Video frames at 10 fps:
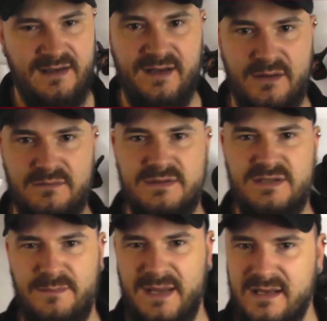you know,
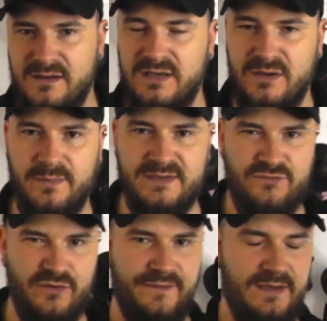just gonna make it look a little bit
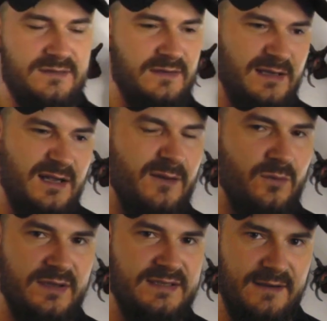scruffy, so I kind of
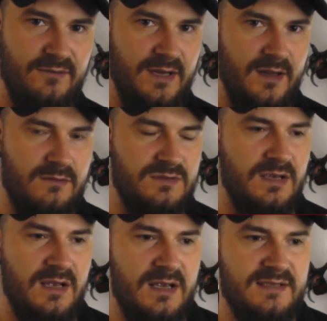wanted to get rid of those.
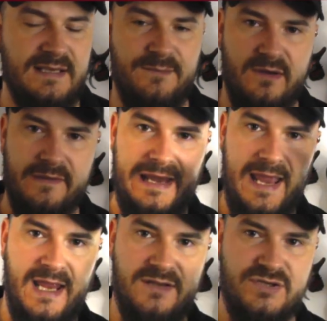Same around the
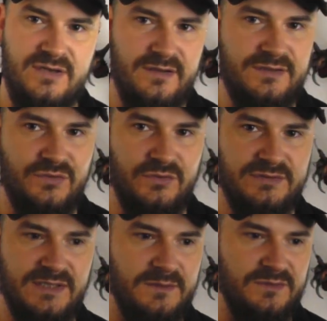edge of the
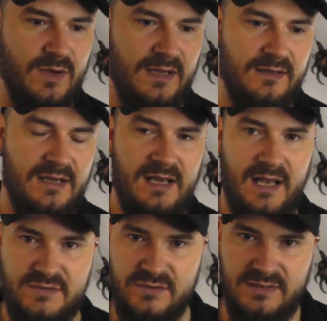torso as well.
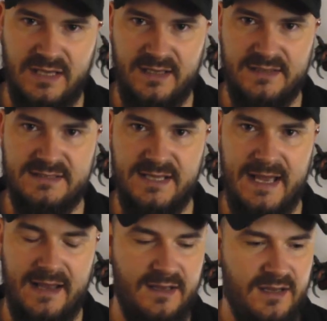I took a lighter to
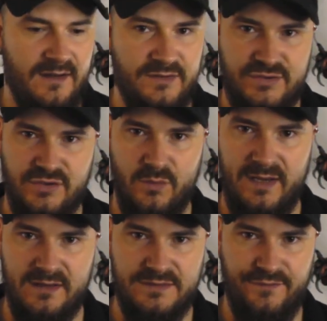that and just took
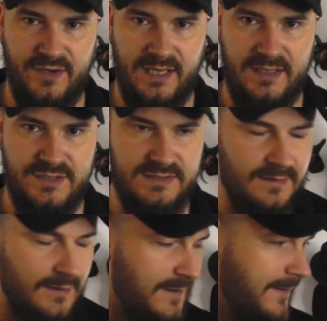away those frayed edges.